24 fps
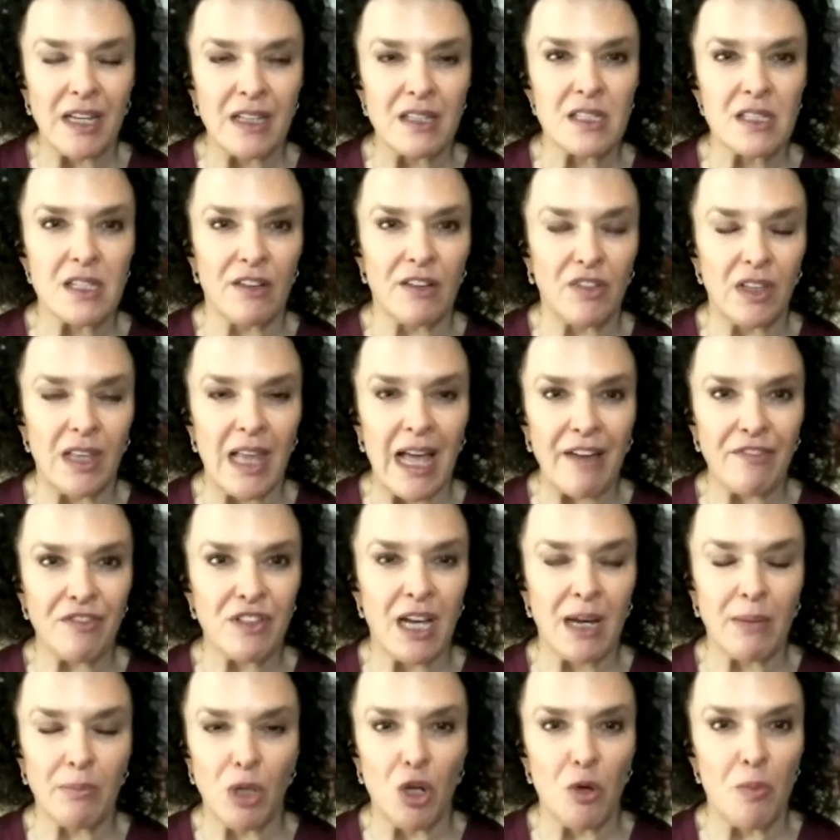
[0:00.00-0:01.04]
of a
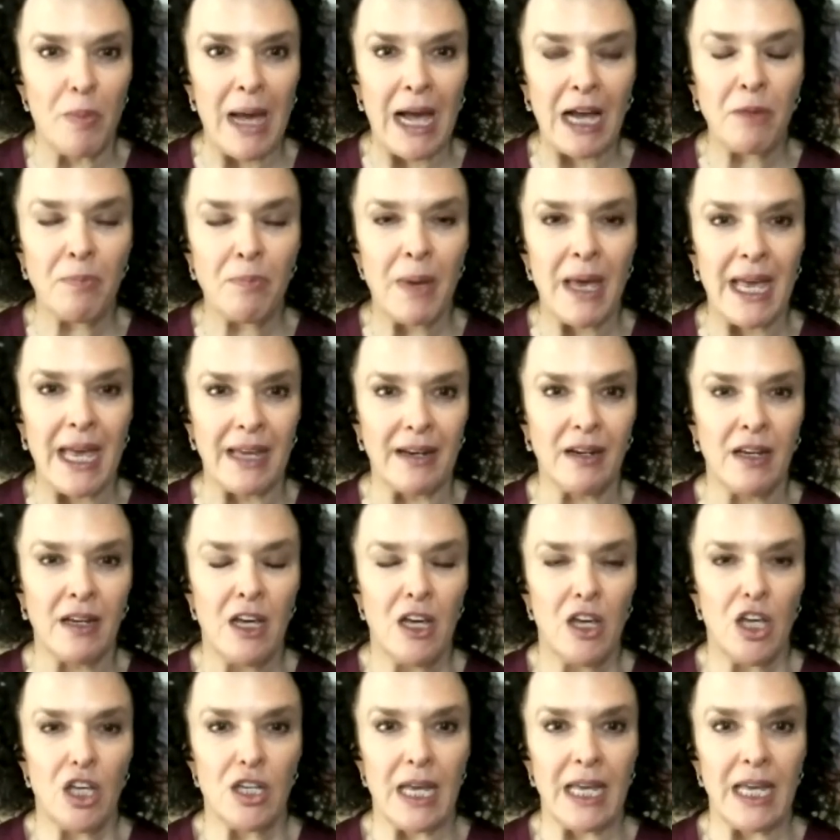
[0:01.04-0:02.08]
lifetime low back pain.
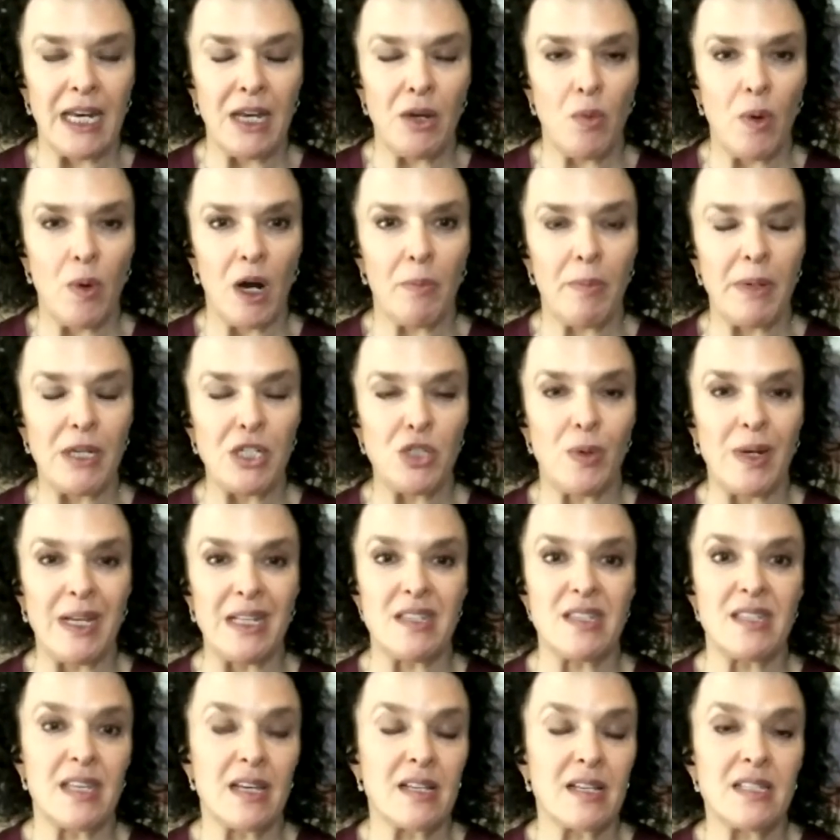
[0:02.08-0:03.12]
Anywhere between
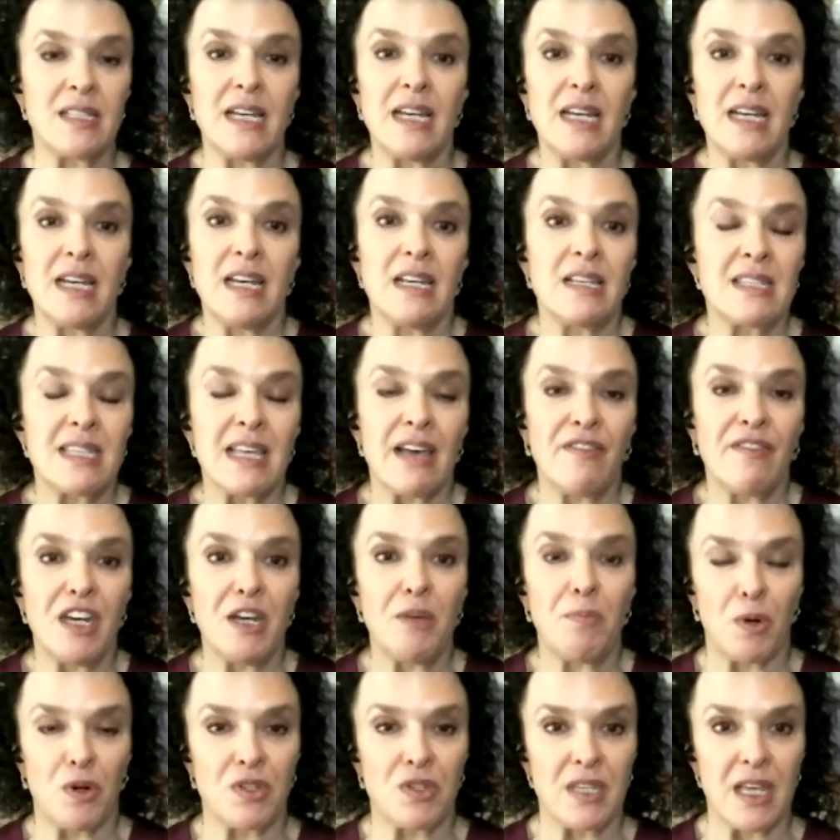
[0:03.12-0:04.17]
60 to
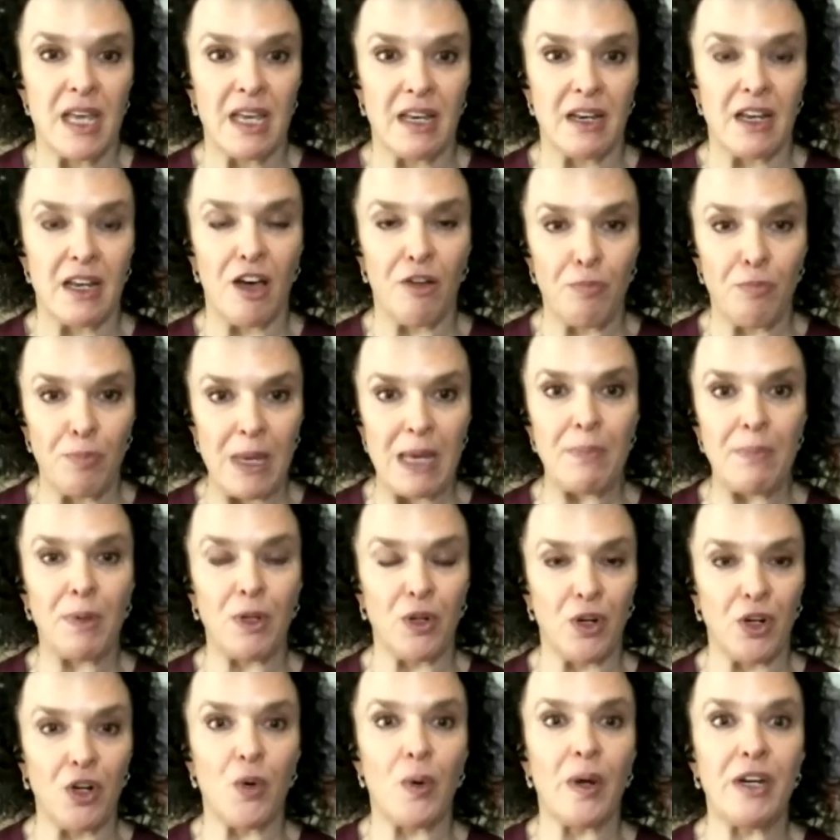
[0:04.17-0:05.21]
70% of people
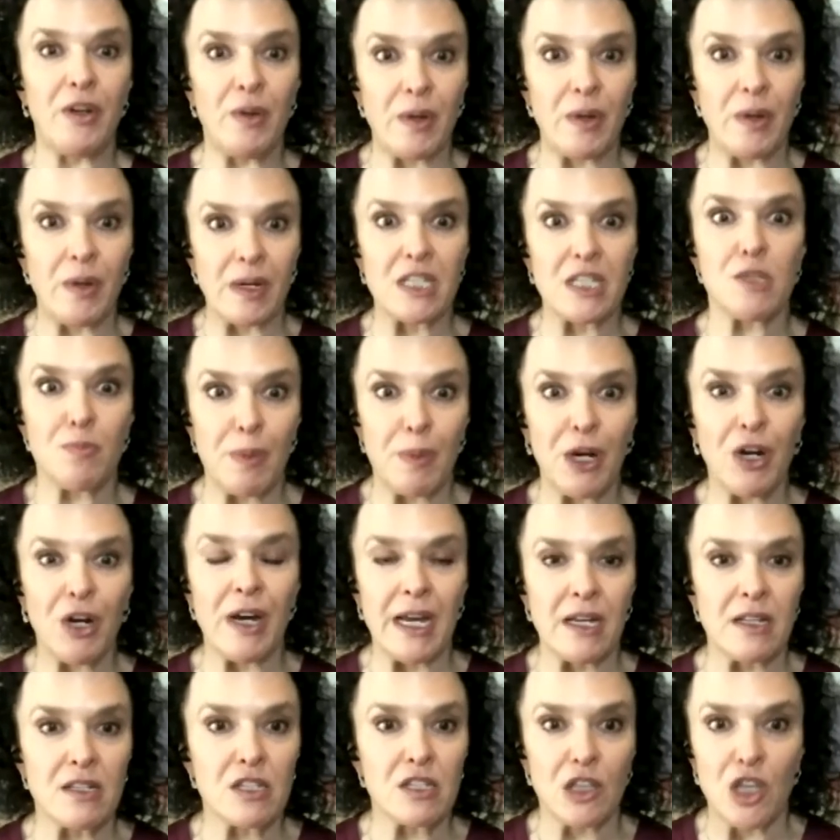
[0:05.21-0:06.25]
are going to
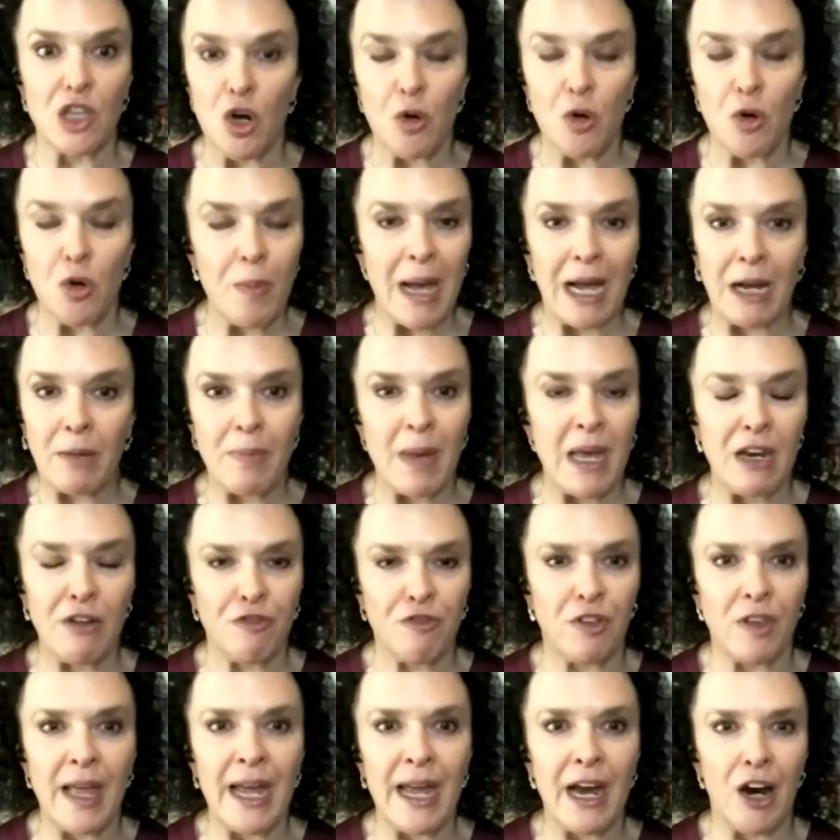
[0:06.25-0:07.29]
experience low back pain
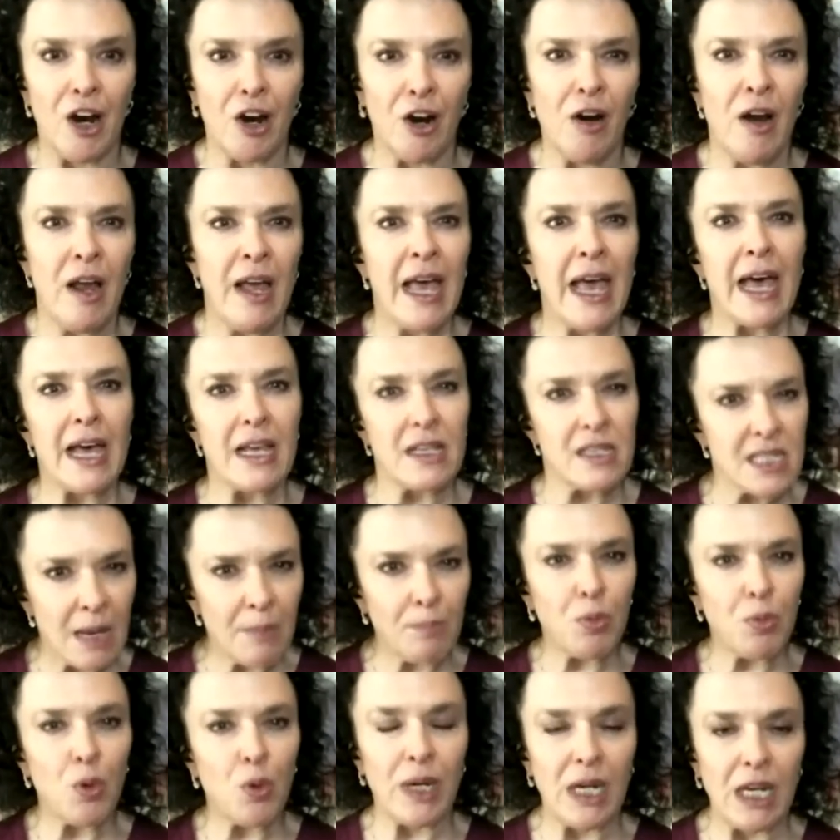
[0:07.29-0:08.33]
flare at some
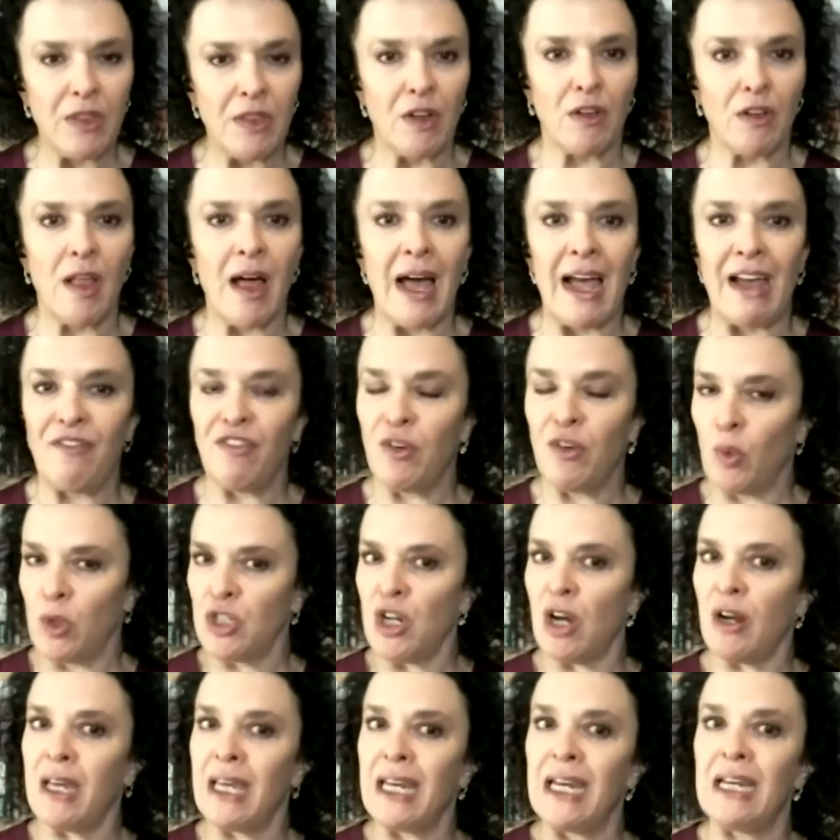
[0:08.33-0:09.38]
point in their life. And we're
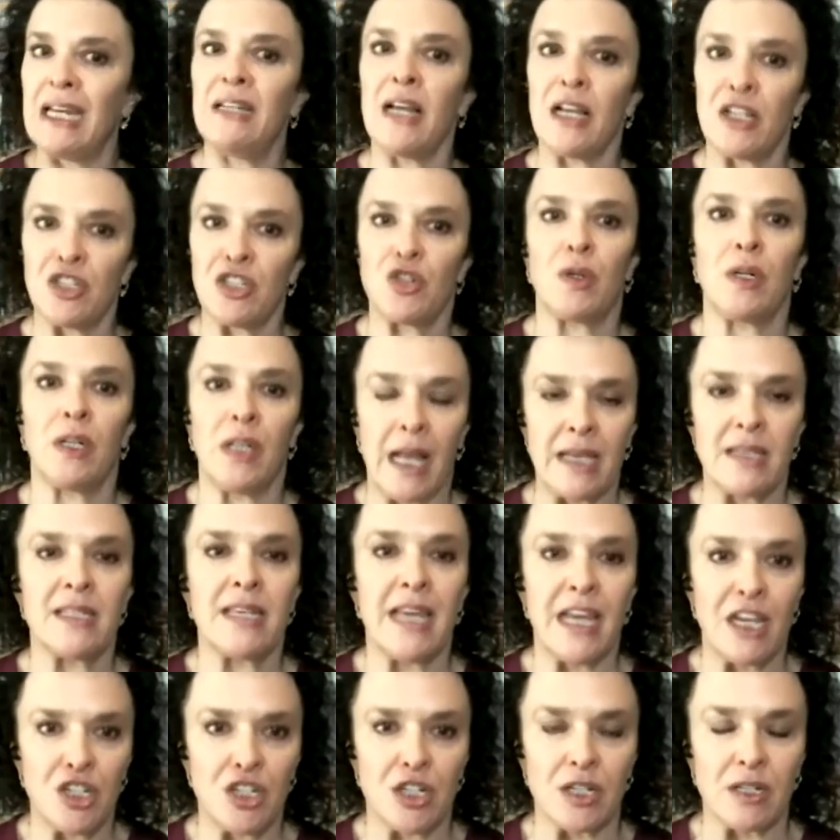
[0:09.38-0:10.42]
talking industrialized
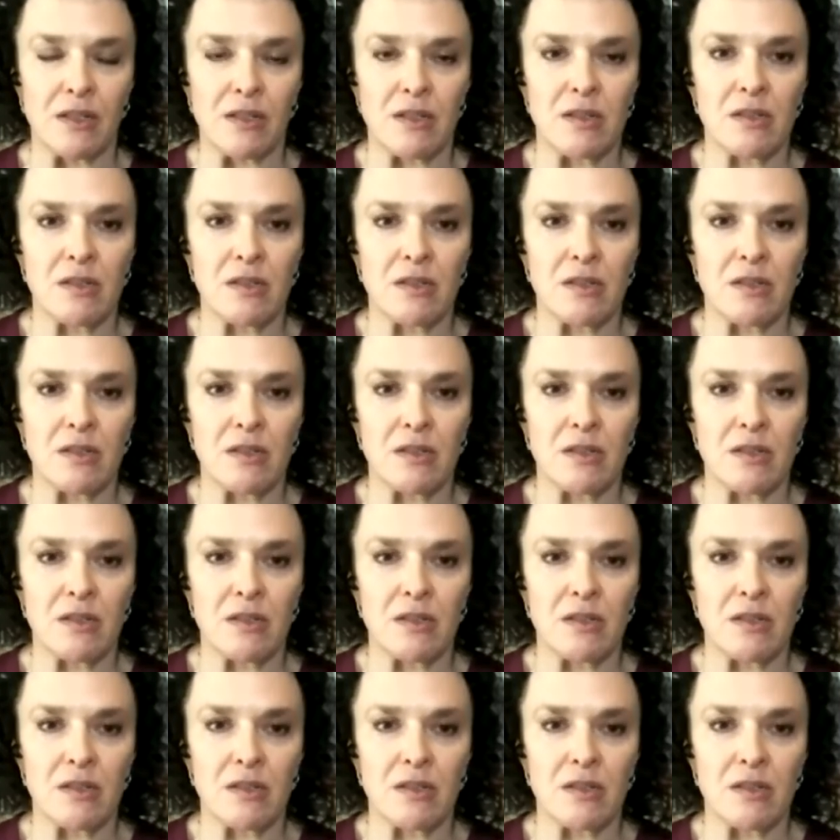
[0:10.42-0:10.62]
nations.